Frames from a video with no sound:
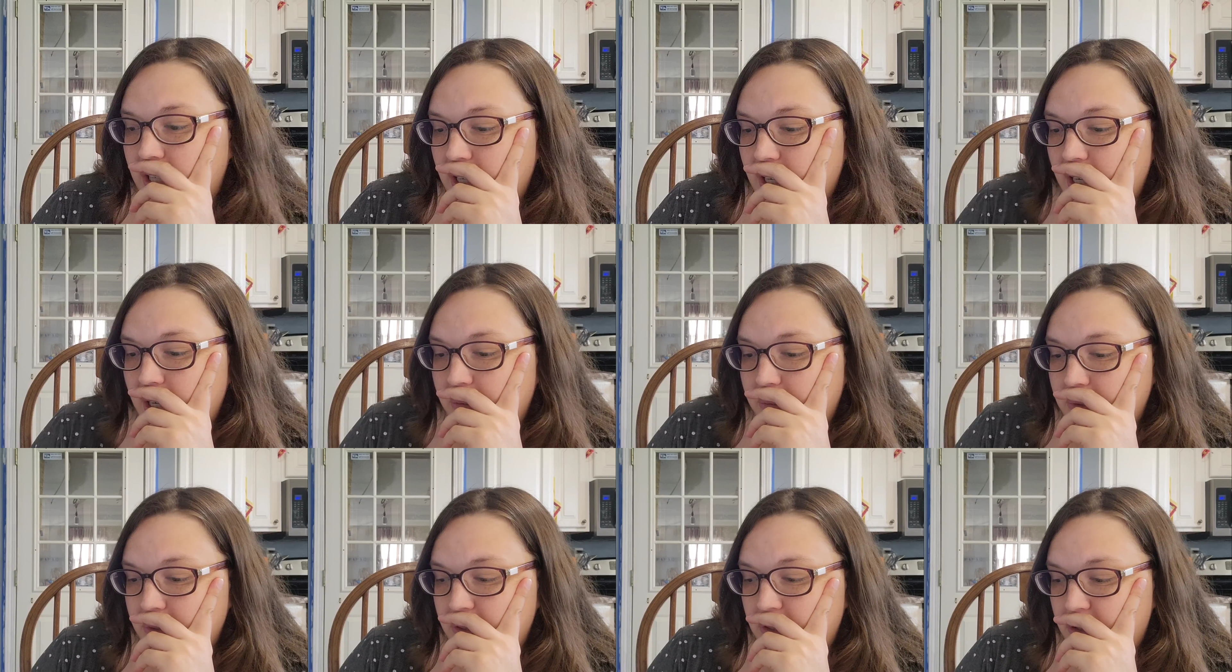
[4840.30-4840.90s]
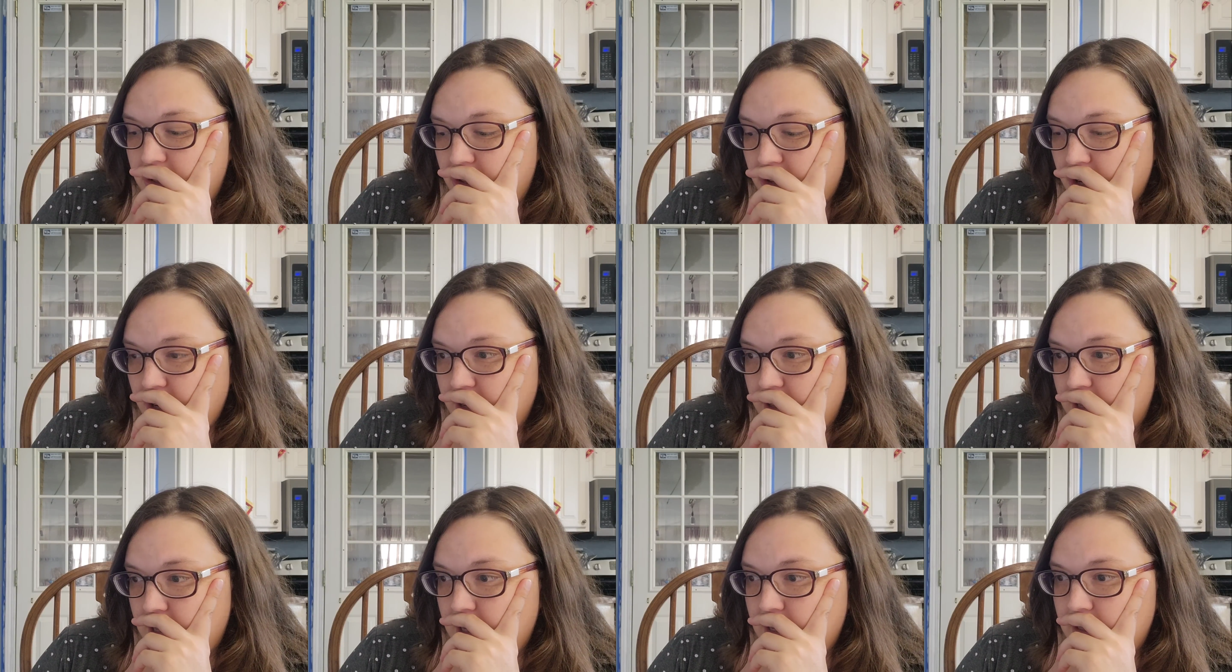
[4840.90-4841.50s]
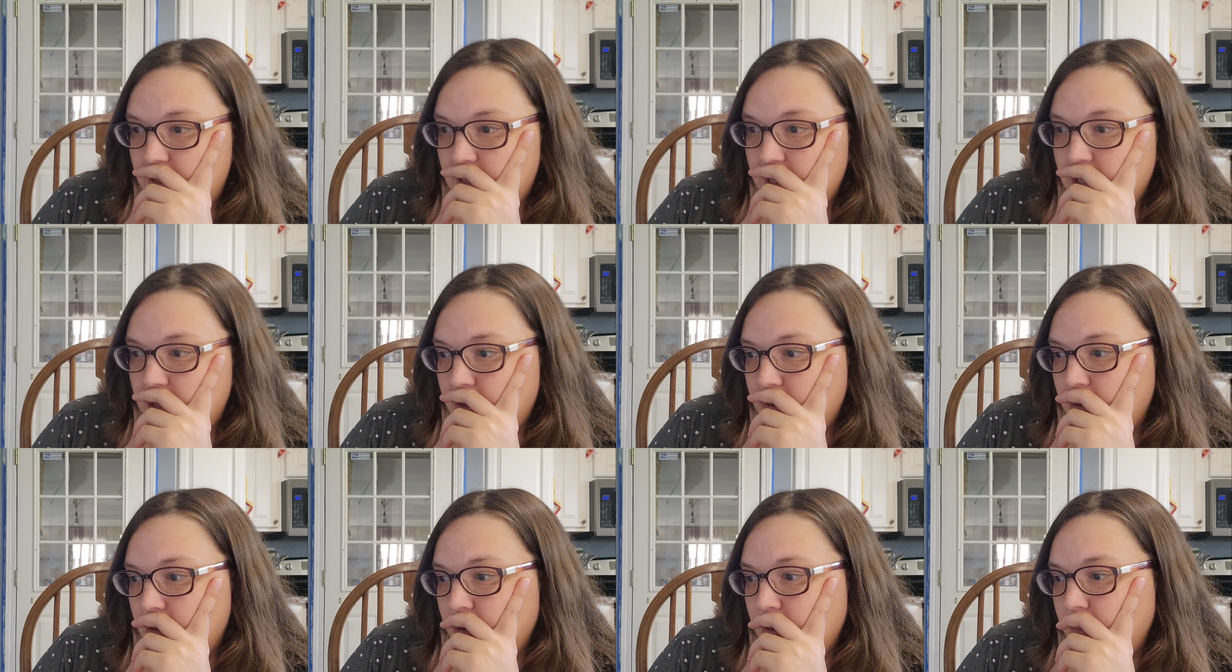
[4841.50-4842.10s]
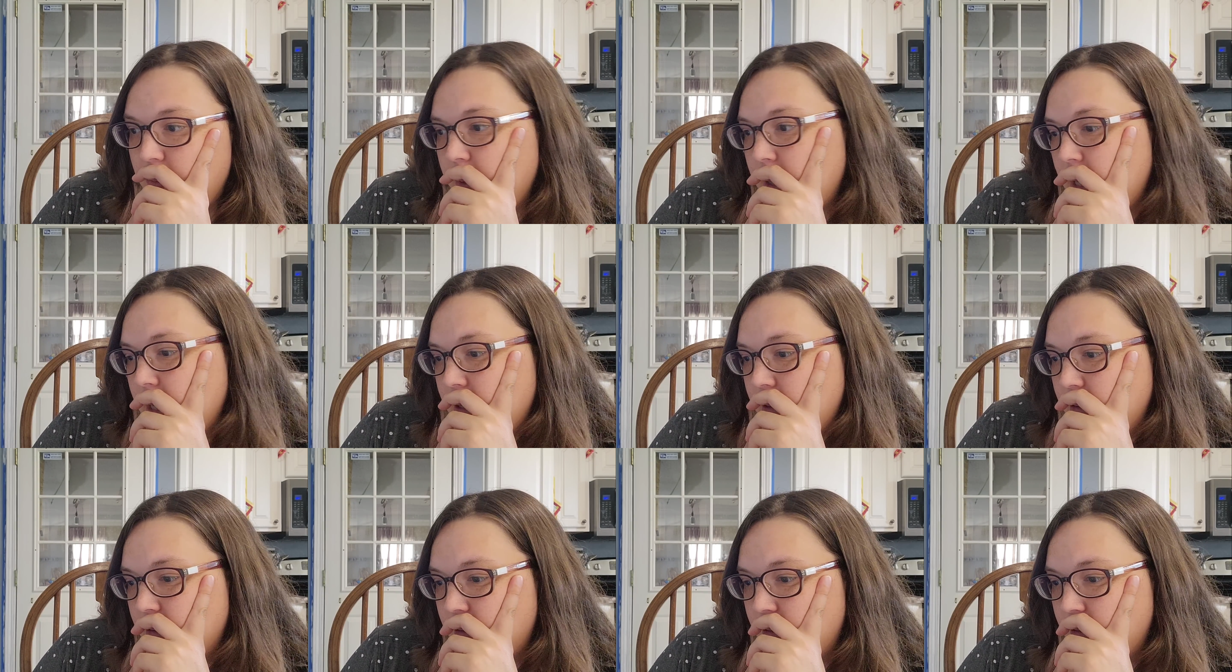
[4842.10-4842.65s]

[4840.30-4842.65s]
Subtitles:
I will start this. I don't know when.